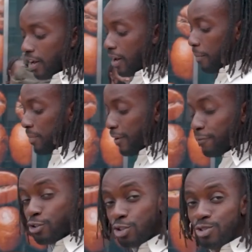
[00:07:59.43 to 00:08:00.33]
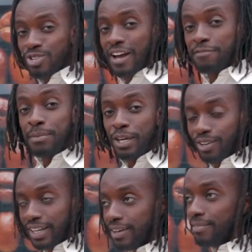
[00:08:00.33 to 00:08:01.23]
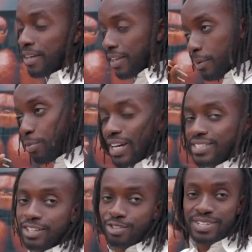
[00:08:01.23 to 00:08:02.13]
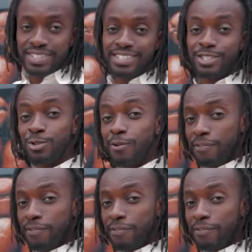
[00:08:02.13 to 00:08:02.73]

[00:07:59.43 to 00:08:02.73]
If you choose to have meat on it, the price increases to